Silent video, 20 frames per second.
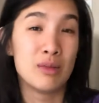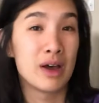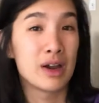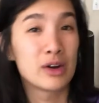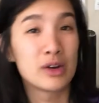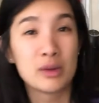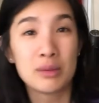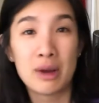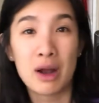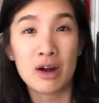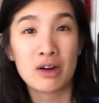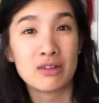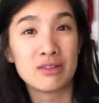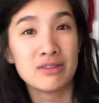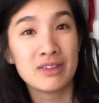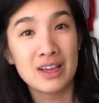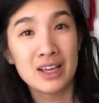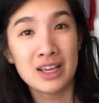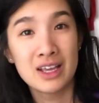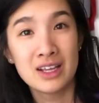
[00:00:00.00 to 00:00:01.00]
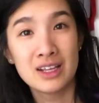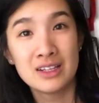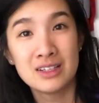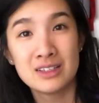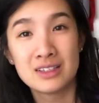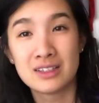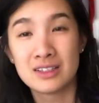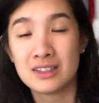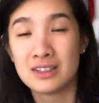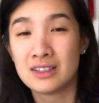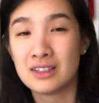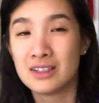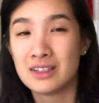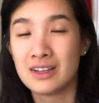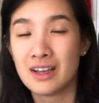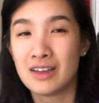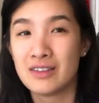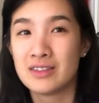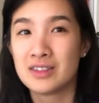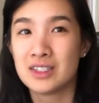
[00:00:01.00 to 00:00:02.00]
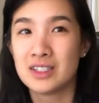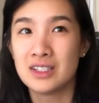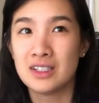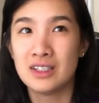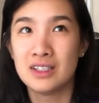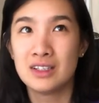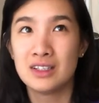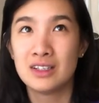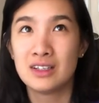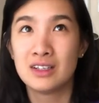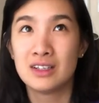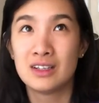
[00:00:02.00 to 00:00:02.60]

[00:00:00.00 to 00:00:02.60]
battery powered fans, and I've seen